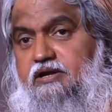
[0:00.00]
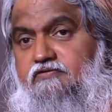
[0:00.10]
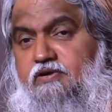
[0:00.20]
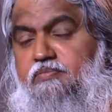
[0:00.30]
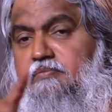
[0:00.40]

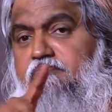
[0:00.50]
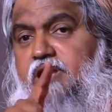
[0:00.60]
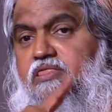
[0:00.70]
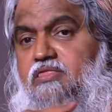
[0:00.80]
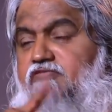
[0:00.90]
from the
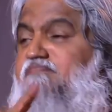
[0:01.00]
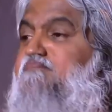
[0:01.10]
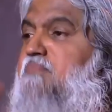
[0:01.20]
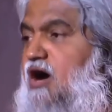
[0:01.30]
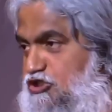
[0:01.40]
month of
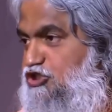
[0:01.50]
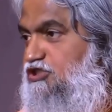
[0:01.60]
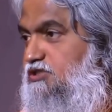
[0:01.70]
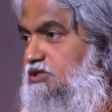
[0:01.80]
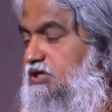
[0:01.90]

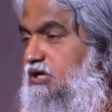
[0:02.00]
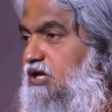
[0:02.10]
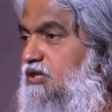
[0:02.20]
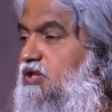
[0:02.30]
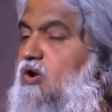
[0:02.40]
March,
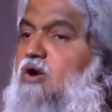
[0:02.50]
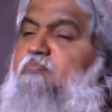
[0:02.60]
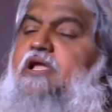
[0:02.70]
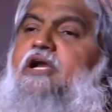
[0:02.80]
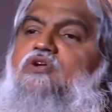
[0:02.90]
the Lord
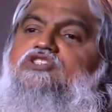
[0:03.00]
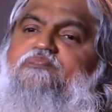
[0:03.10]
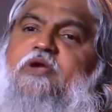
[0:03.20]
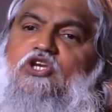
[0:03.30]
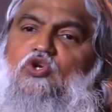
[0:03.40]
began to
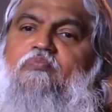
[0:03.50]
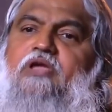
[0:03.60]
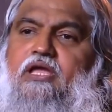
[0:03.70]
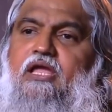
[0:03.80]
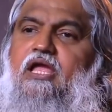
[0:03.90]
speak to
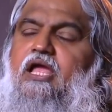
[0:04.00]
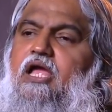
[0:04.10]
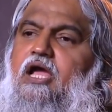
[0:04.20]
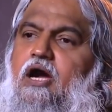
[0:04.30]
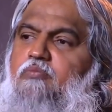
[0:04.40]
me
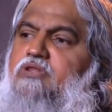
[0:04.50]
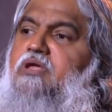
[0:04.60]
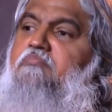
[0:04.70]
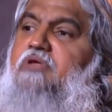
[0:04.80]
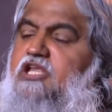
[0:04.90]
about the
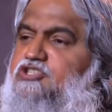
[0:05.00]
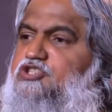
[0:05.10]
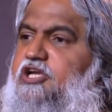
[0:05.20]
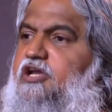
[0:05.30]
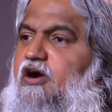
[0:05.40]

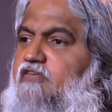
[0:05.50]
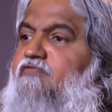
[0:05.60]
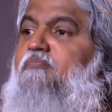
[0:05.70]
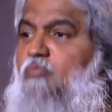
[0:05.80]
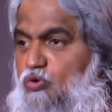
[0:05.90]
ministry of
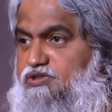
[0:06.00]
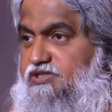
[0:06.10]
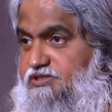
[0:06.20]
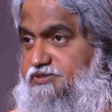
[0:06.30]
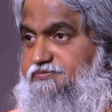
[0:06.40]

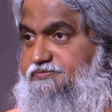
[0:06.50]
Moses.